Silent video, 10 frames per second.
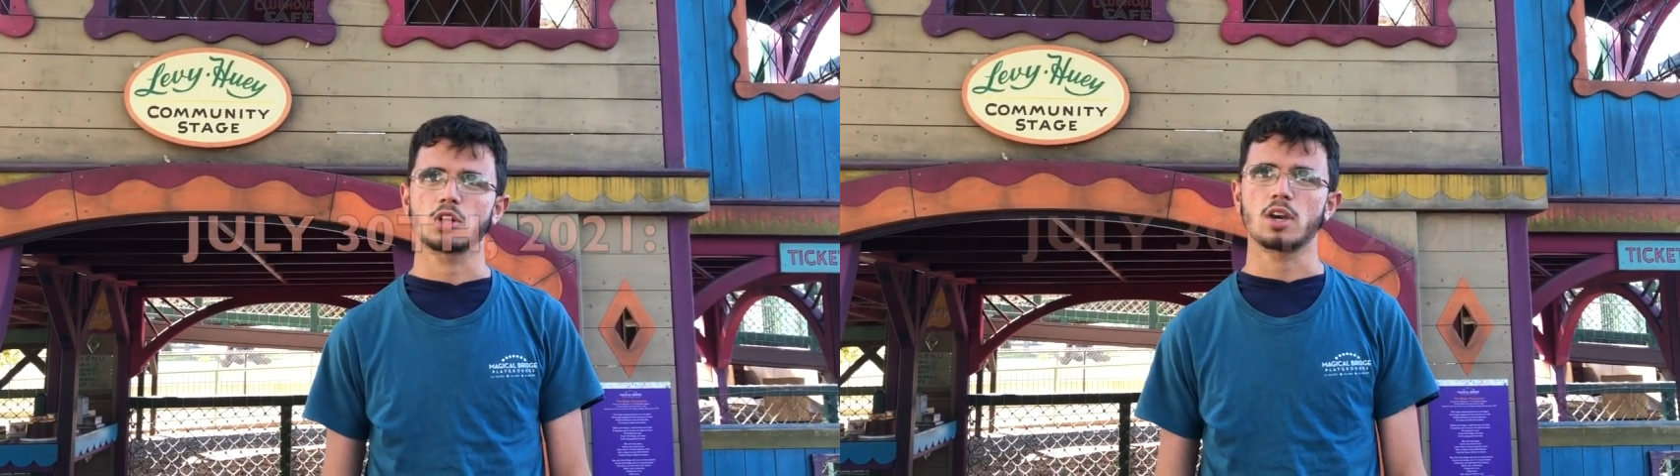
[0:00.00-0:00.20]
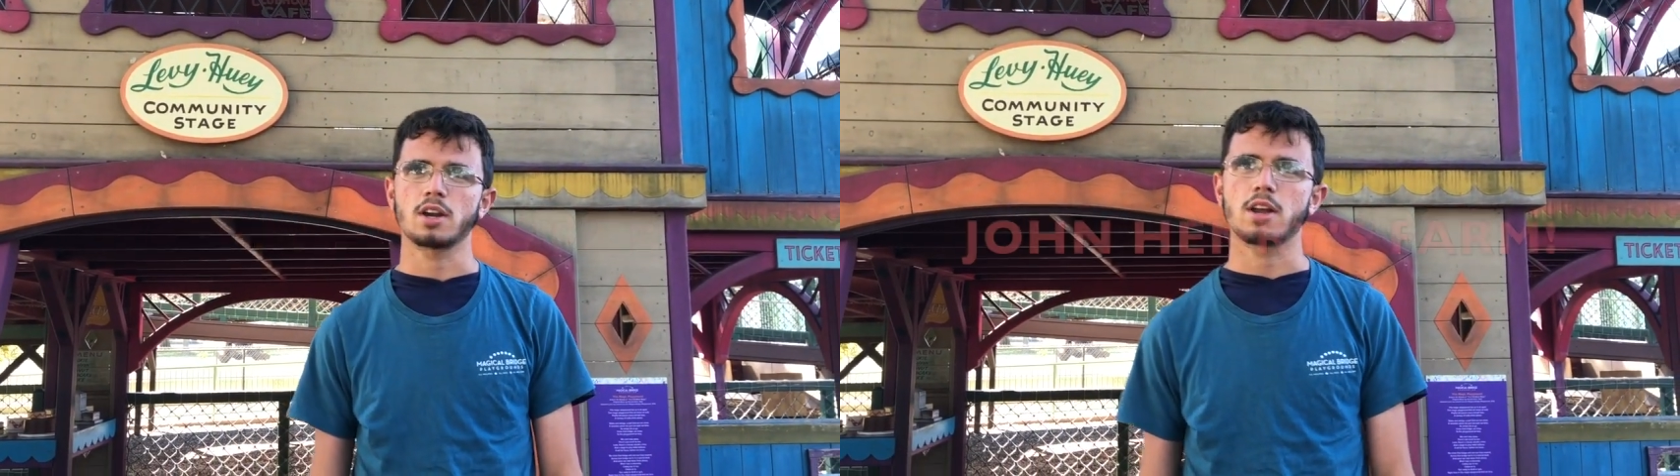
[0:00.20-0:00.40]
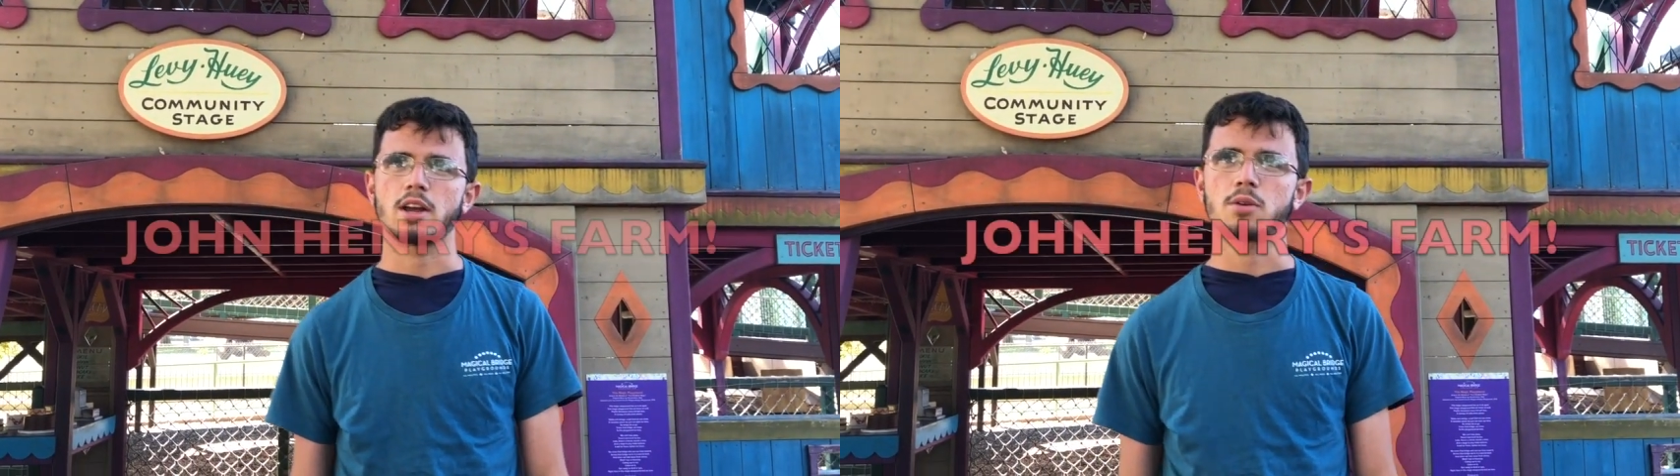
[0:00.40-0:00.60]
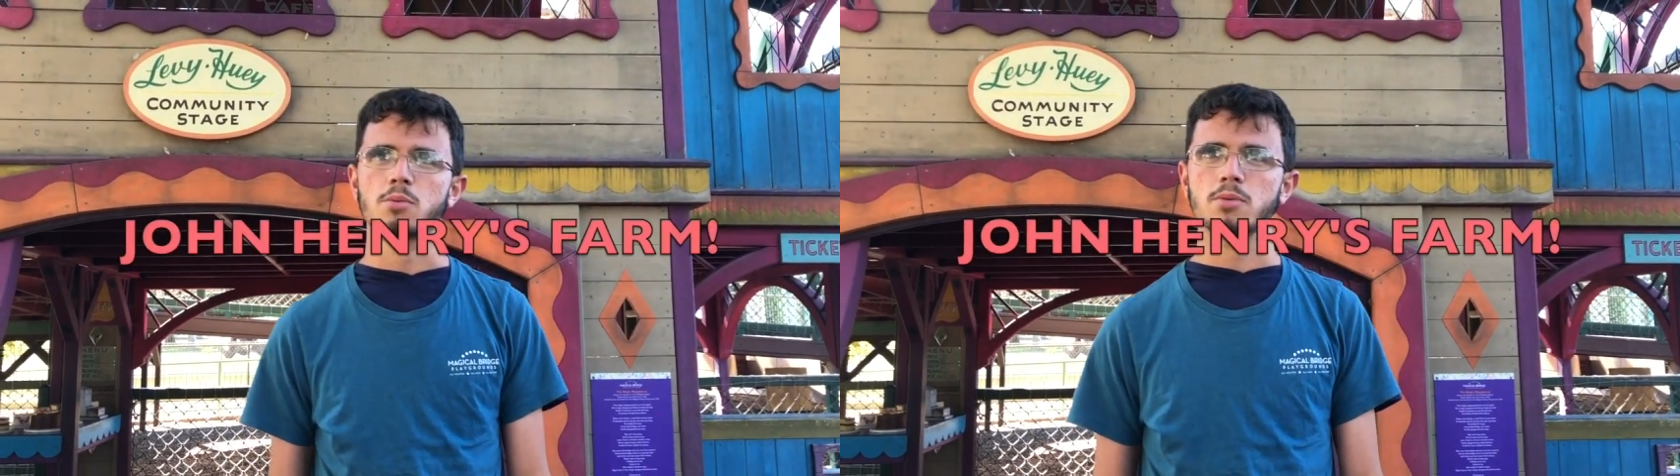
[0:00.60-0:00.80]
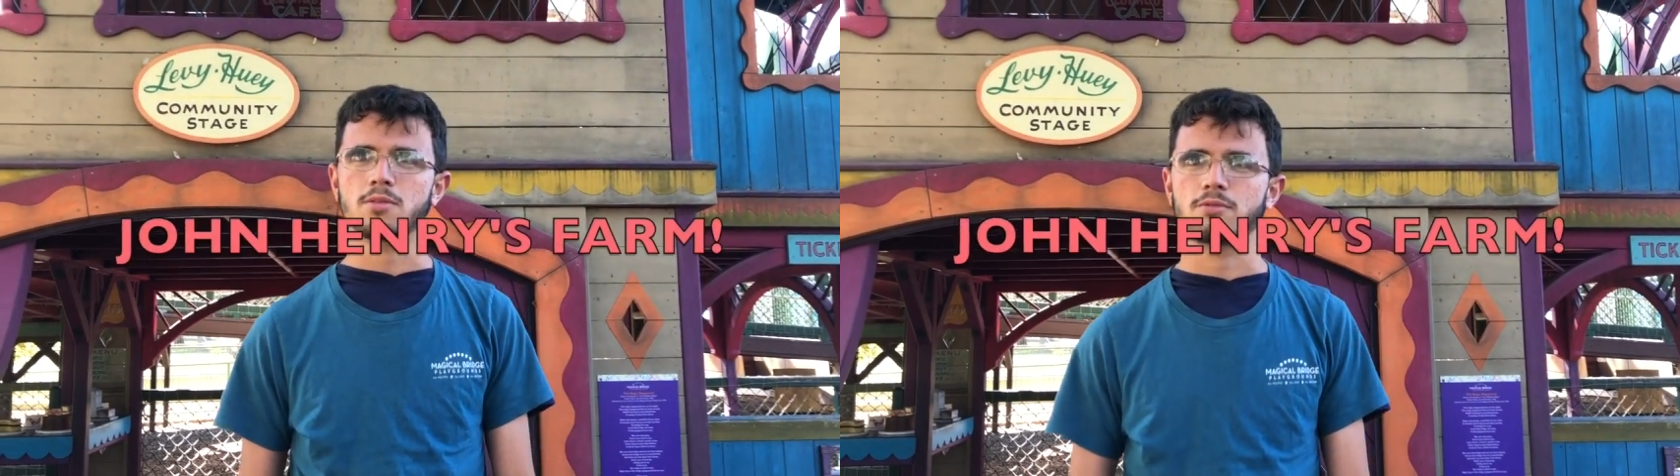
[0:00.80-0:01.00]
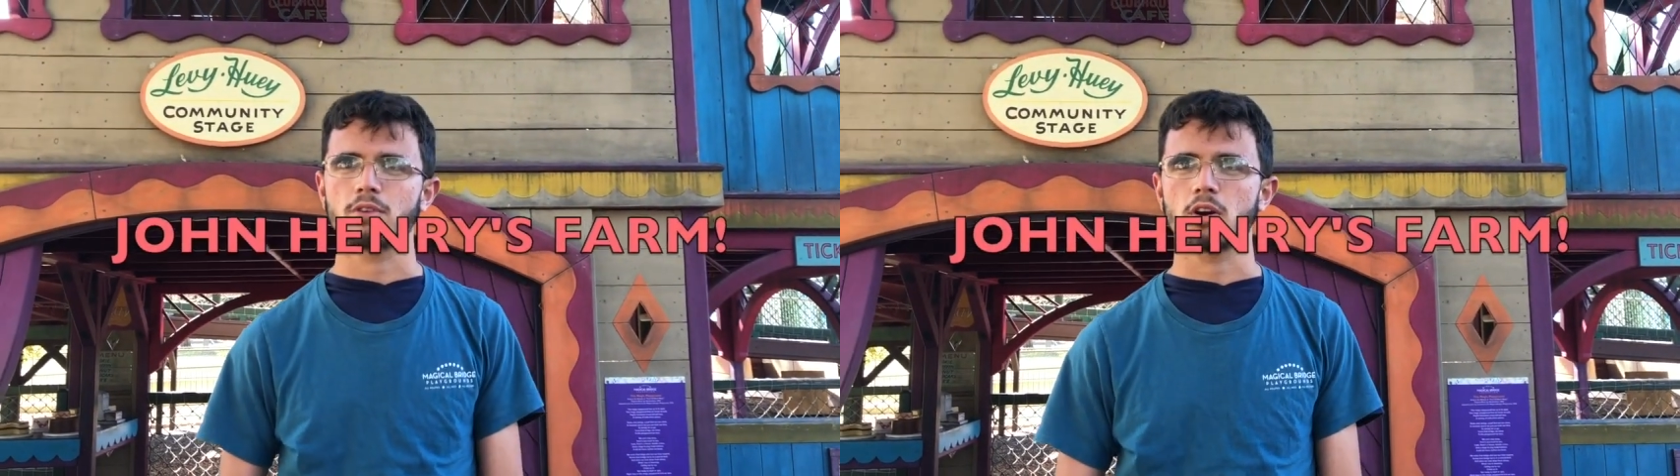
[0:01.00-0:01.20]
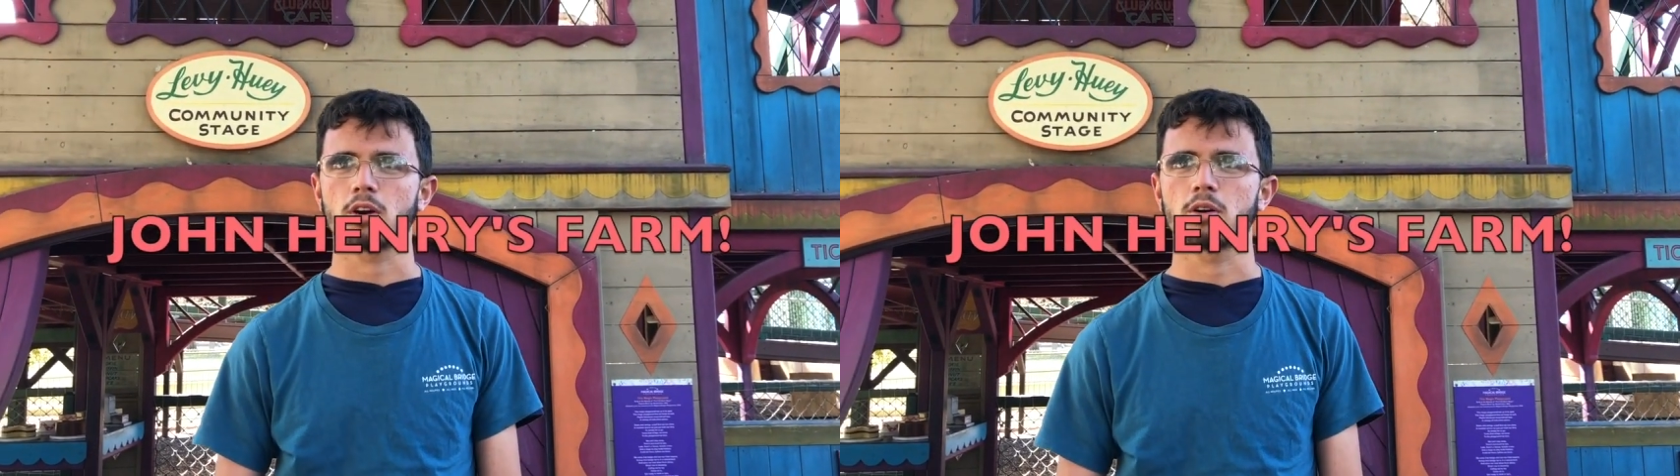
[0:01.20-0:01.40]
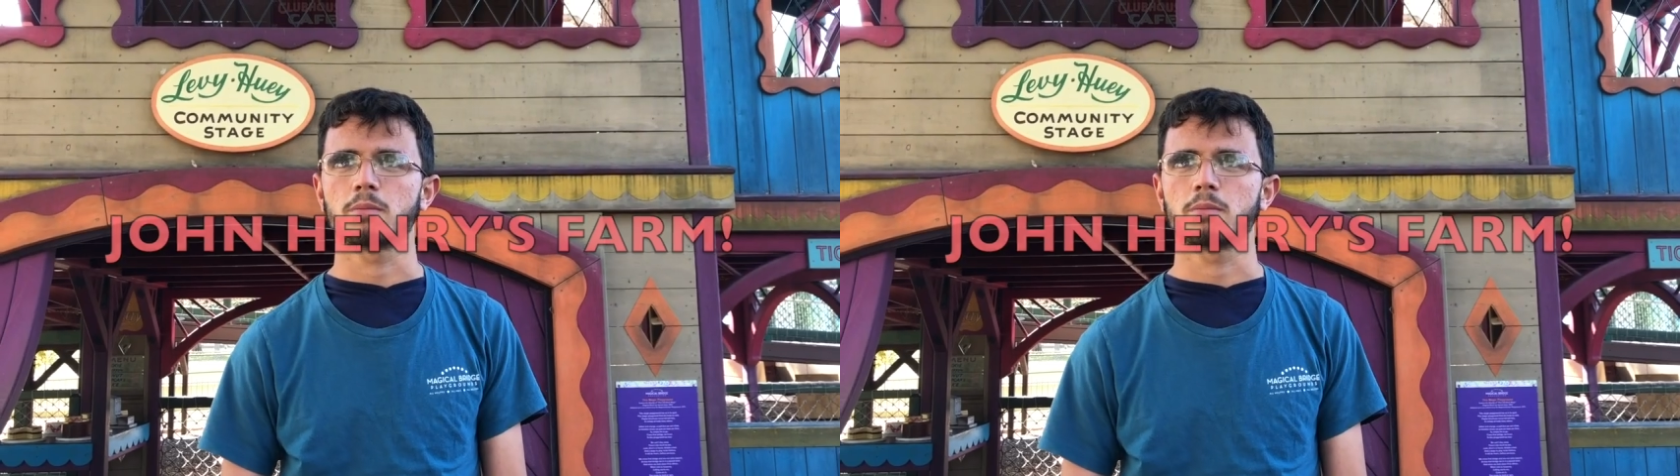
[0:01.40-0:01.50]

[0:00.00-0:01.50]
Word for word: John Henry Vaughn,